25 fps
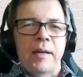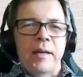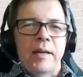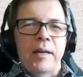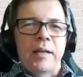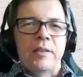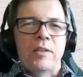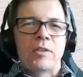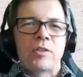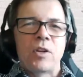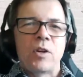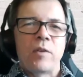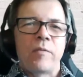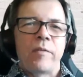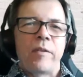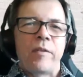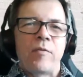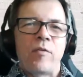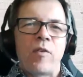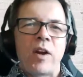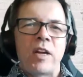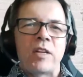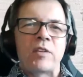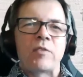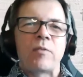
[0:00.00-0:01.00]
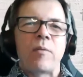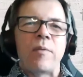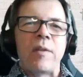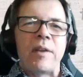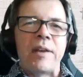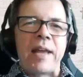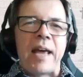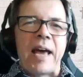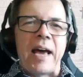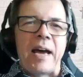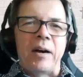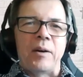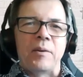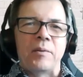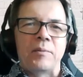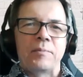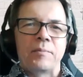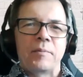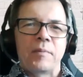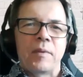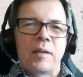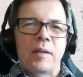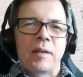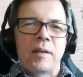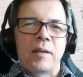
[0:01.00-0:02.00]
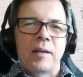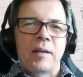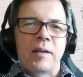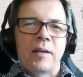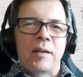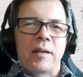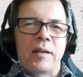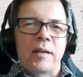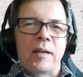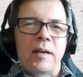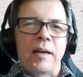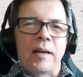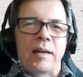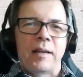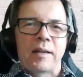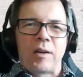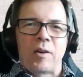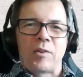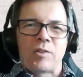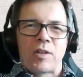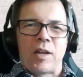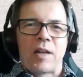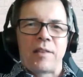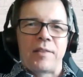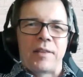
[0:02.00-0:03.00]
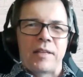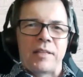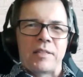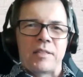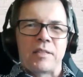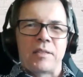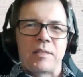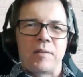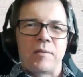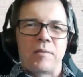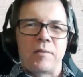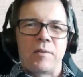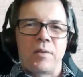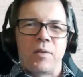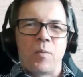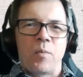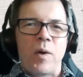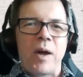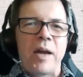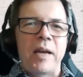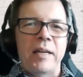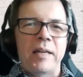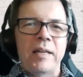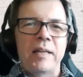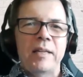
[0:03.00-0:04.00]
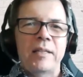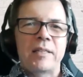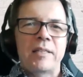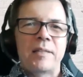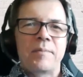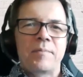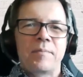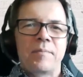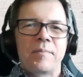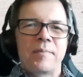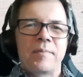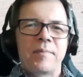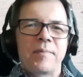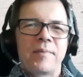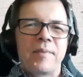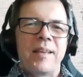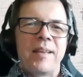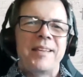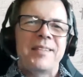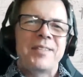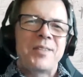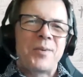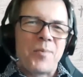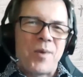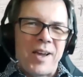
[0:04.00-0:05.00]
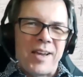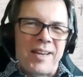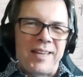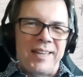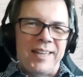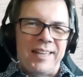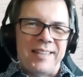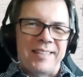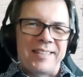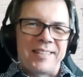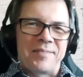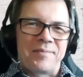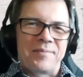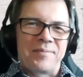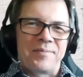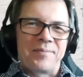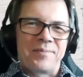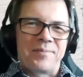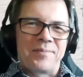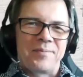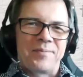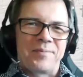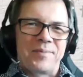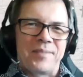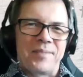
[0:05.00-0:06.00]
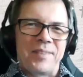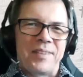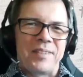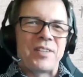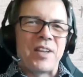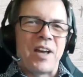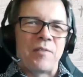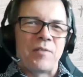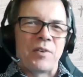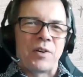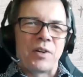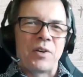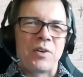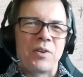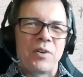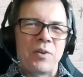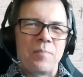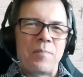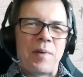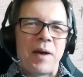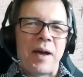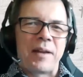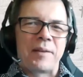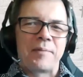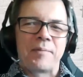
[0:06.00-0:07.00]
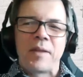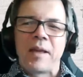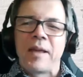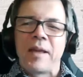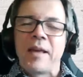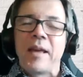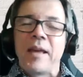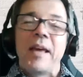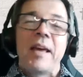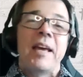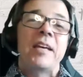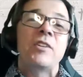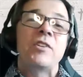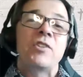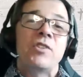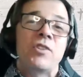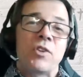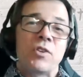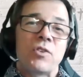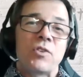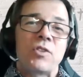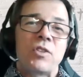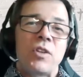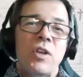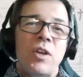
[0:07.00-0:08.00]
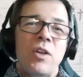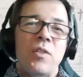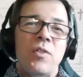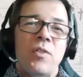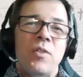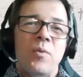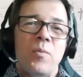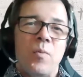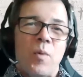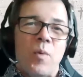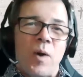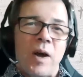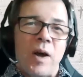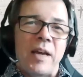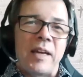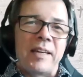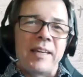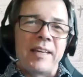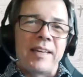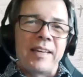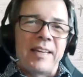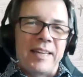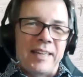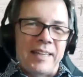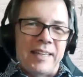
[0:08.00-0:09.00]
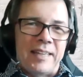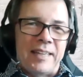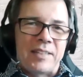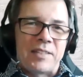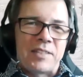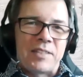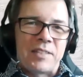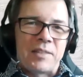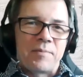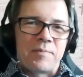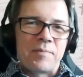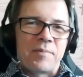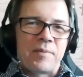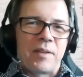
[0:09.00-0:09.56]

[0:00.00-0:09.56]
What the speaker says: There's a lovely phrase from the Tao, and it goes like this: the way it is the way it is. It's neither good or bad, it's just the way it is.